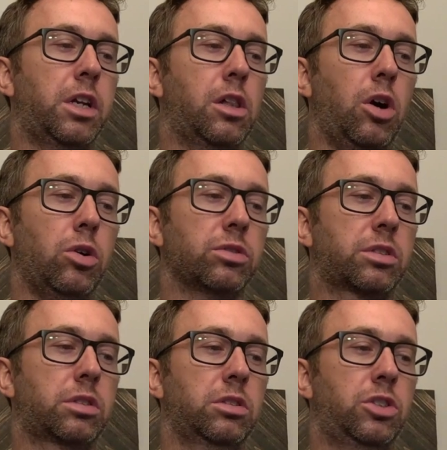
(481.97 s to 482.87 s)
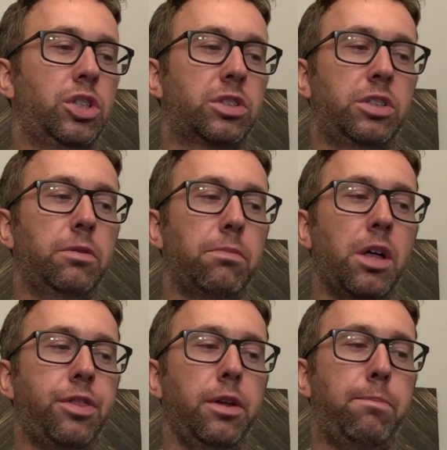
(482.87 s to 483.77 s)
close, just your
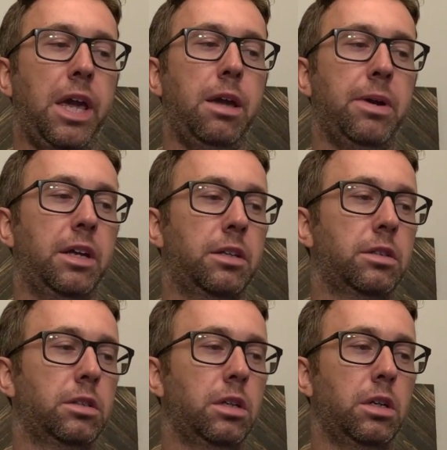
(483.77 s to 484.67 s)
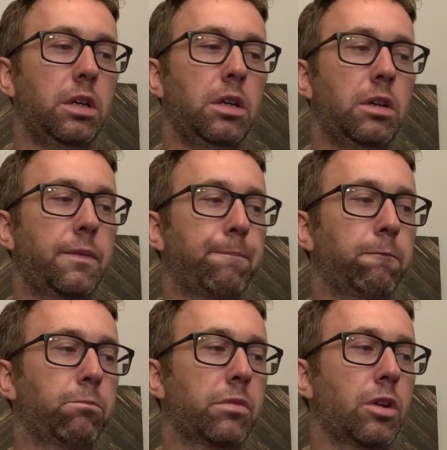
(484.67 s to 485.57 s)
monthly payment.
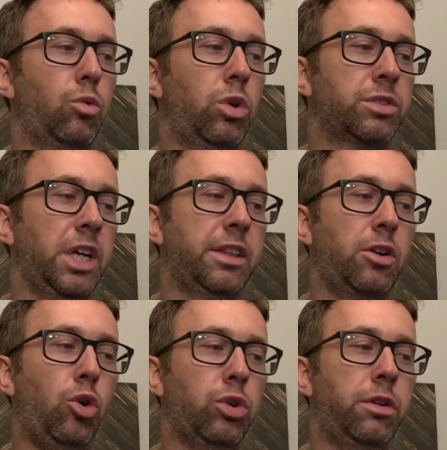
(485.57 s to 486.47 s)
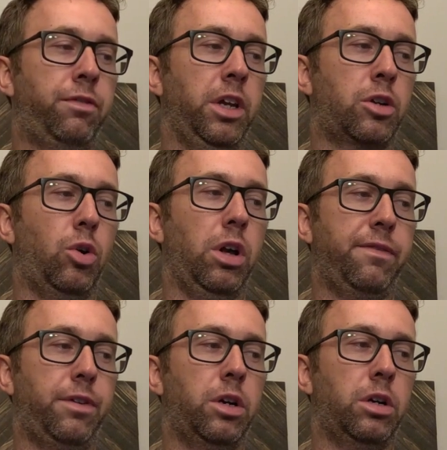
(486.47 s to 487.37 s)
Whereas like the older vehicle,
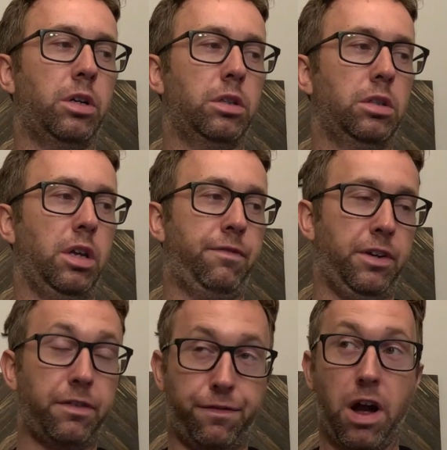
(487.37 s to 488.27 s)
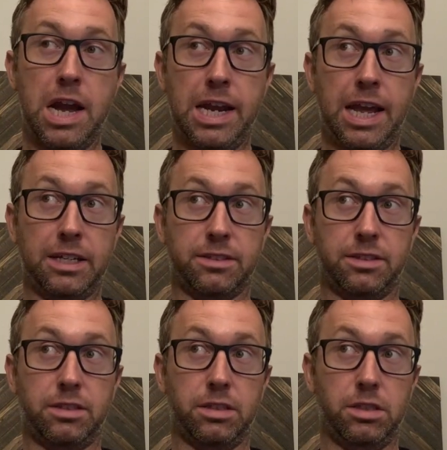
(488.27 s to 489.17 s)
if you're
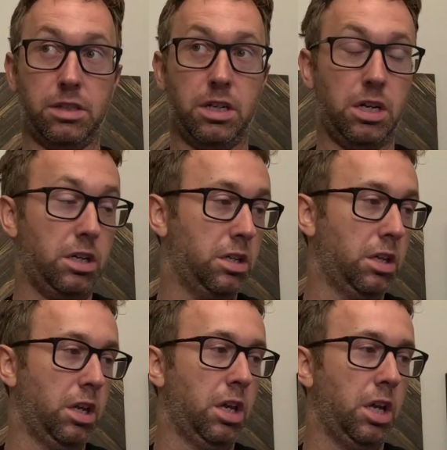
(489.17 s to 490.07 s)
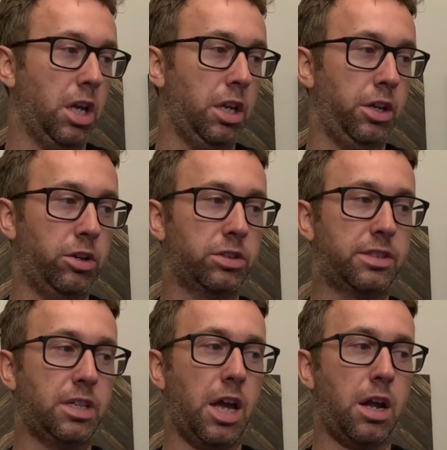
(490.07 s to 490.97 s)
financed and you're
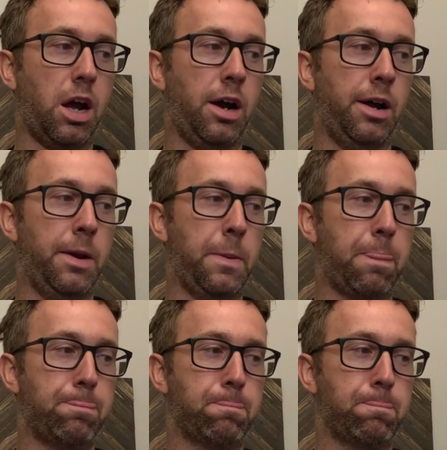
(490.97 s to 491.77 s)
set on